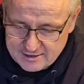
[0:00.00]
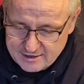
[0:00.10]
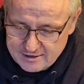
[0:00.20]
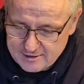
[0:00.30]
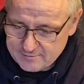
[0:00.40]

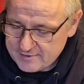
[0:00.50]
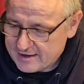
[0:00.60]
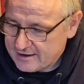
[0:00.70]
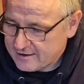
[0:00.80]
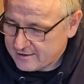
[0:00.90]

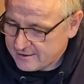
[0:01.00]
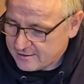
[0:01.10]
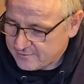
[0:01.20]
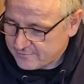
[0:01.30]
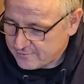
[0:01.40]
They
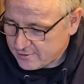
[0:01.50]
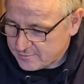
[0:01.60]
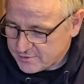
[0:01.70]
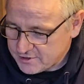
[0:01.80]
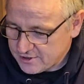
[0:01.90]
are
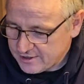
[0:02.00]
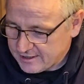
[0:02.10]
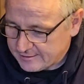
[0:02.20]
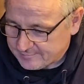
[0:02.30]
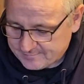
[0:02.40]
from
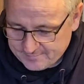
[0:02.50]
China.